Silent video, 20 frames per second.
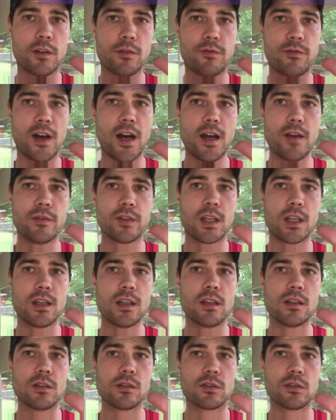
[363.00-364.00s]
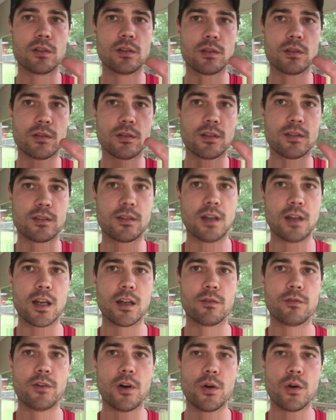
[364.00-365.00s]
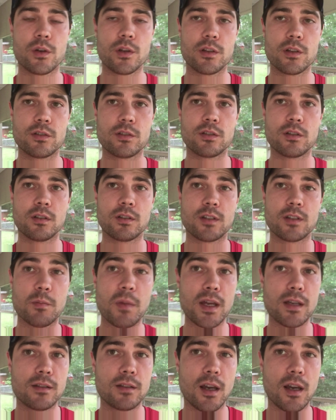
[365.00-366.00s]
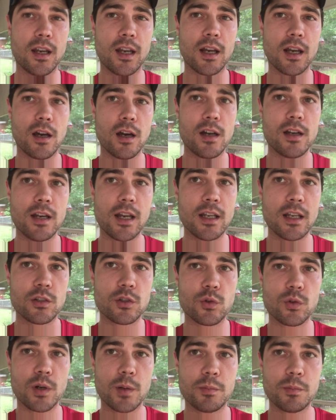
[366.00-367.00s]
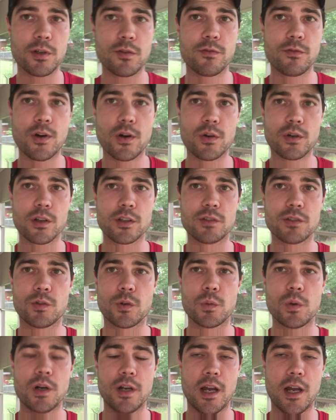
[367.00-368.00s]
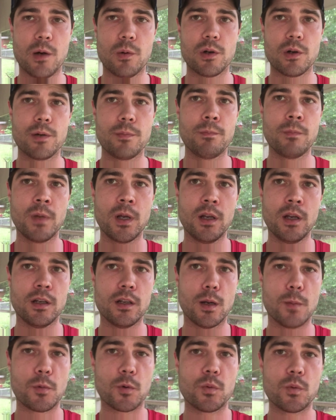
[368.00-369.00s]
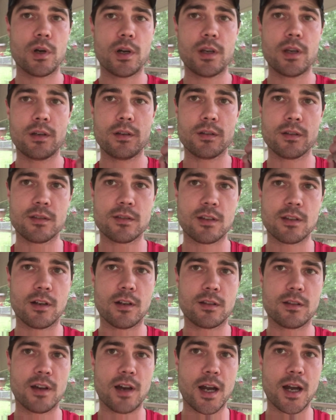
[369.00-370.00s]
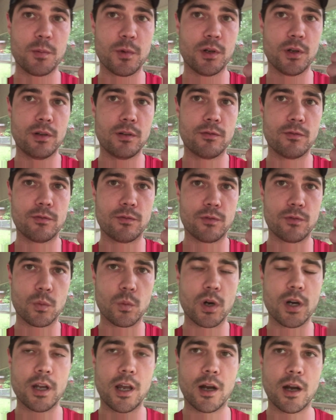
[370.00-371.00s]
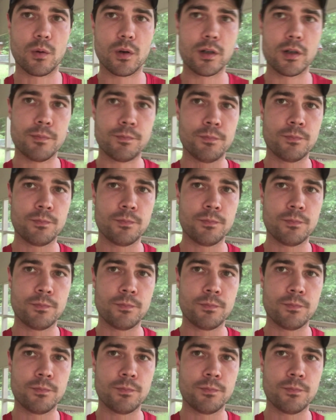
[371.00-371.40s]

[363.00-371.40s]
the 5 keys to staying focused, to maintaining uninterrupted focus for 1 hour. Number 1, set a timer for 1 hour.